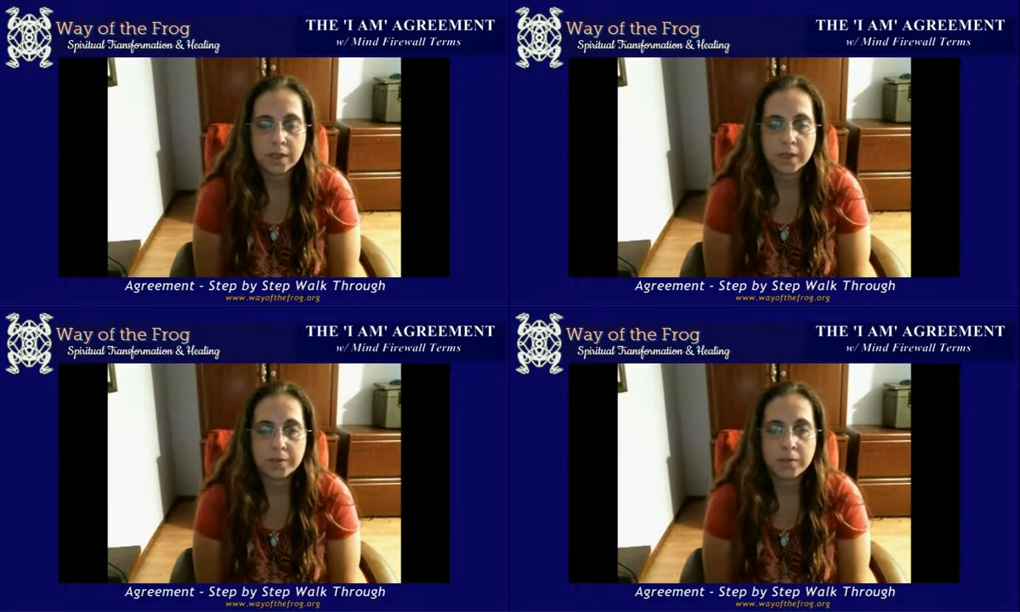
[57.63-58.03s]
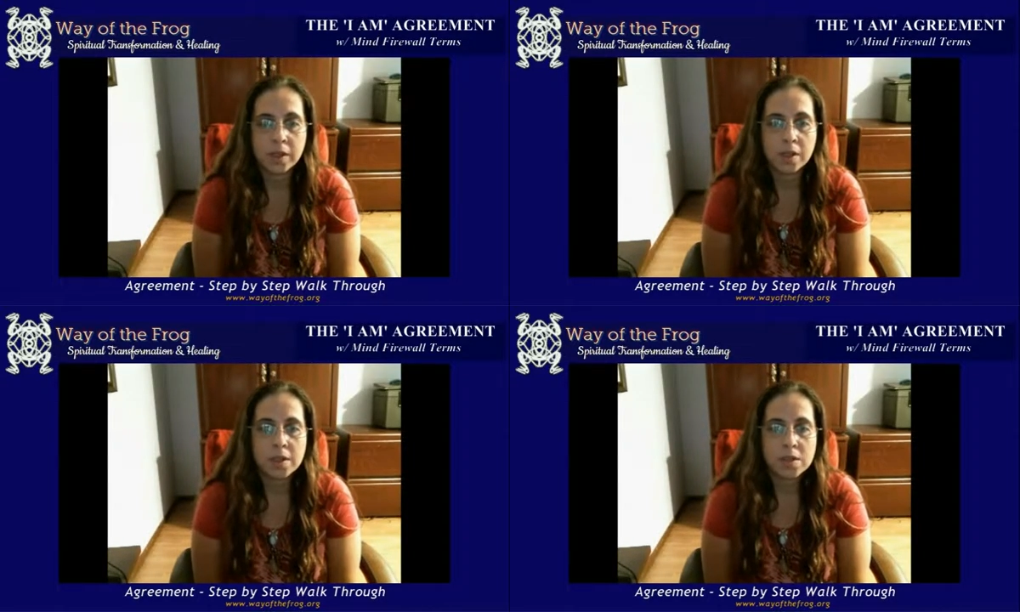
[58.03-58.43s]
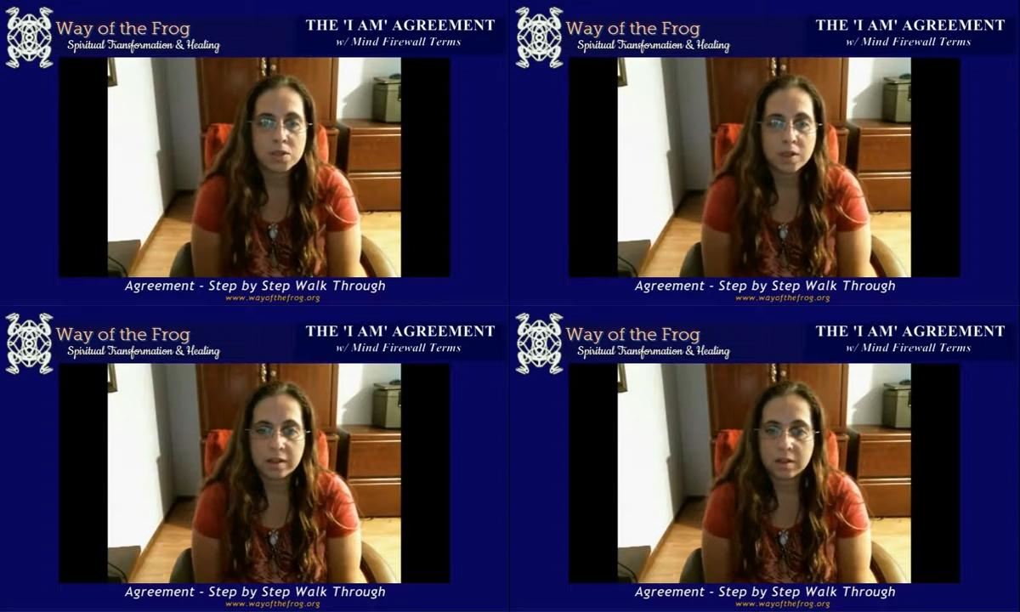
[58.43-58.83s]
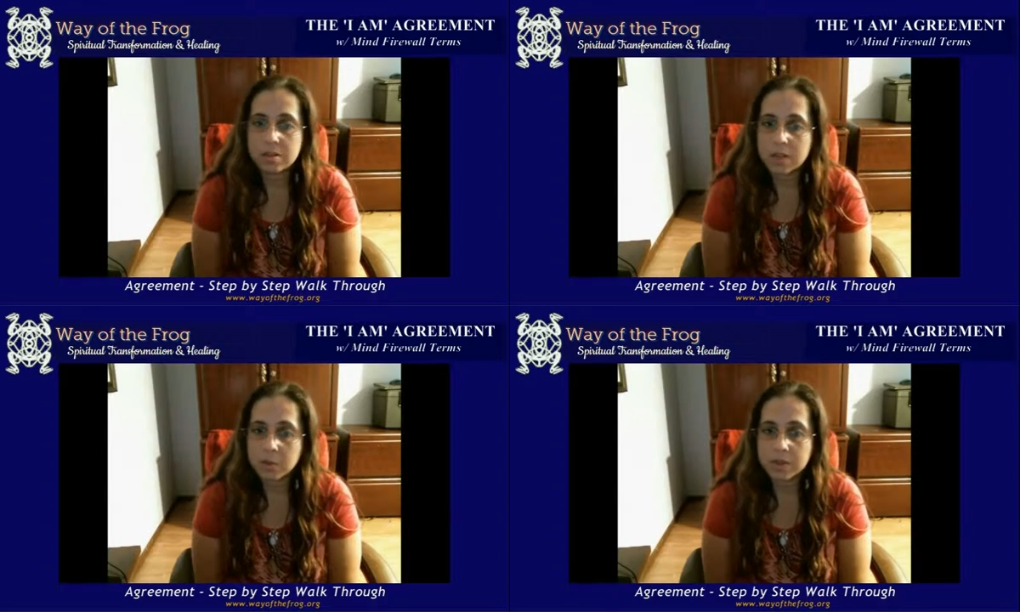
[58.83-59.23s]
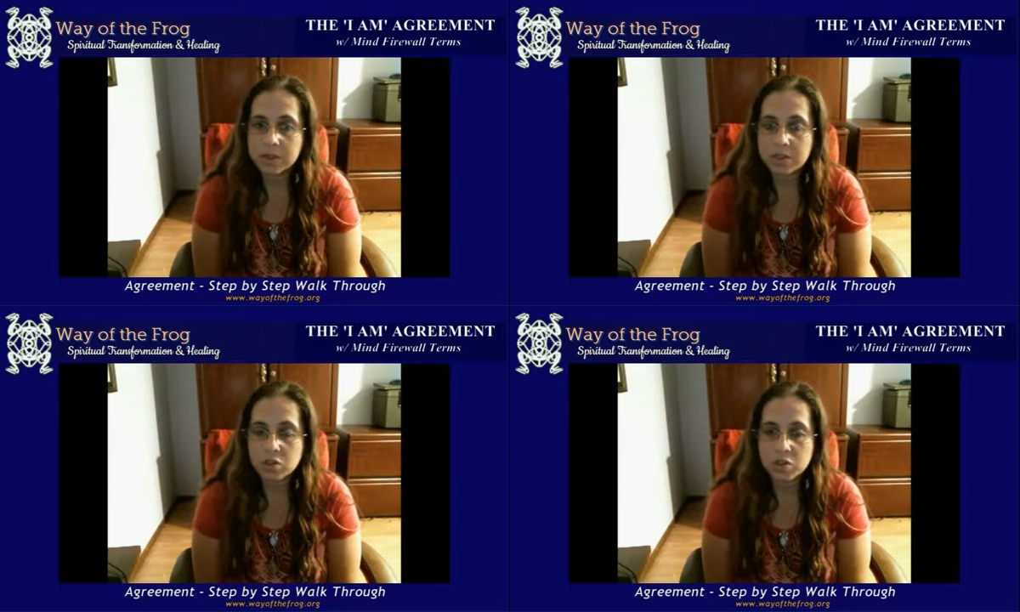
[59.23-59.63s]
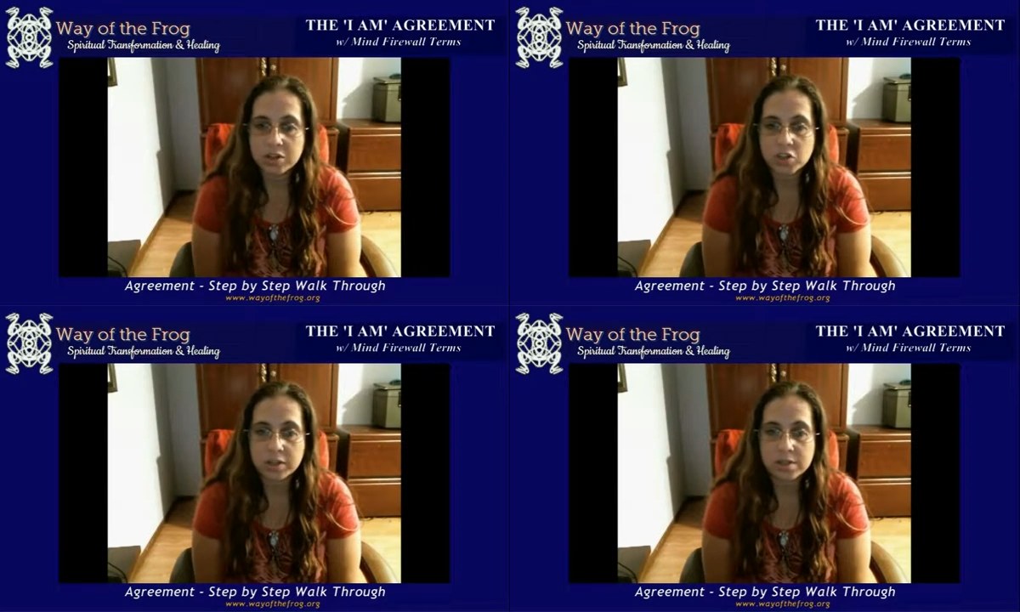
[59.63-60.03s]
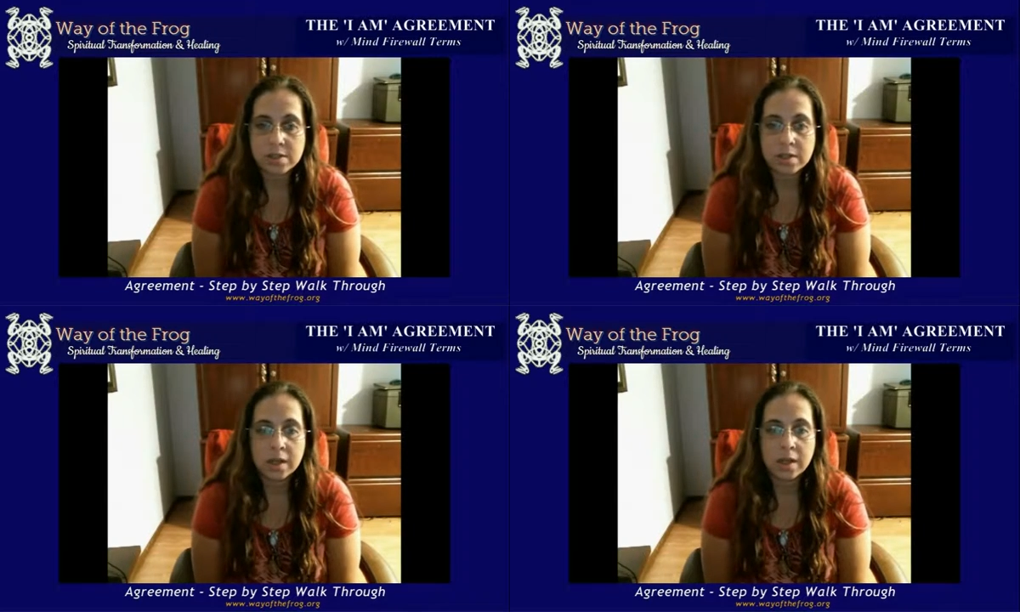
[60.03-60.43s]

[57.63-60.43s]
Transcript: Okay. So now that you're done with the instructions,